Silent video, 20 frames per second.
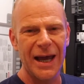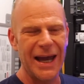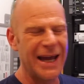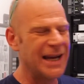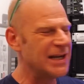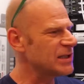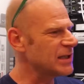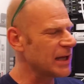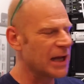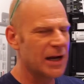
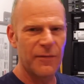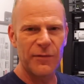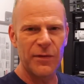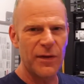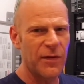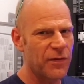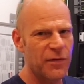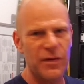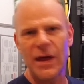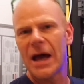instead of
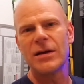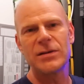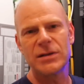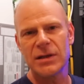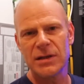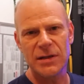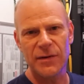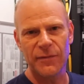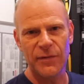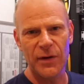the
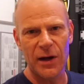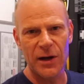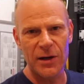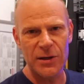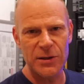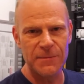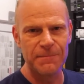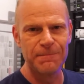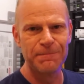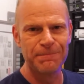thousands of
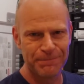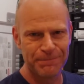dollars.